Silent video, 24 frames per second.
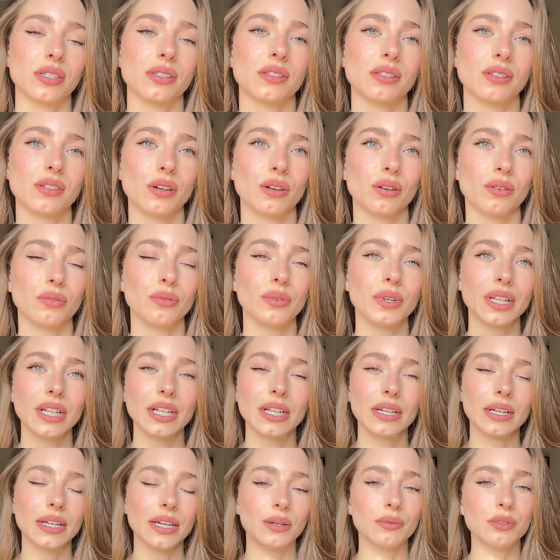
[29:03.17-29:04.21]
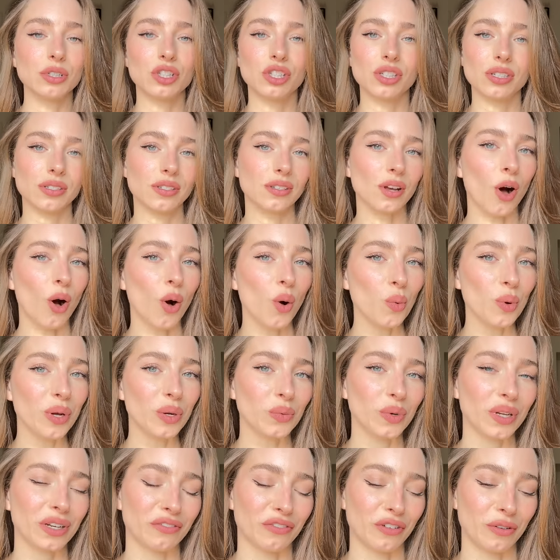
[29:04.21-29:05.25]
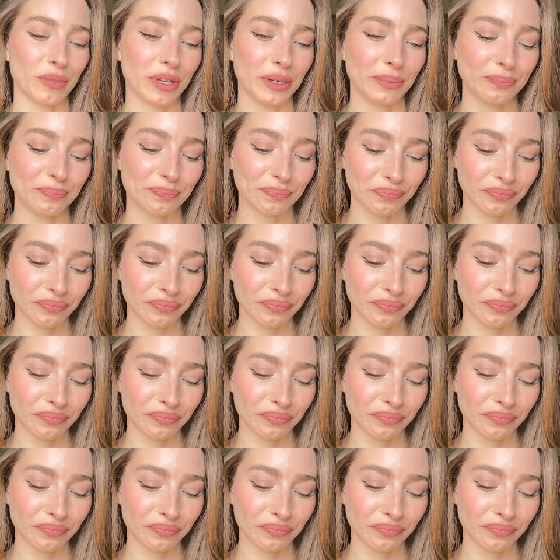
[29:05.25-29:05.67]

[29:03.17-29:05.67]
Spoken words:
So it was just all win-win for me.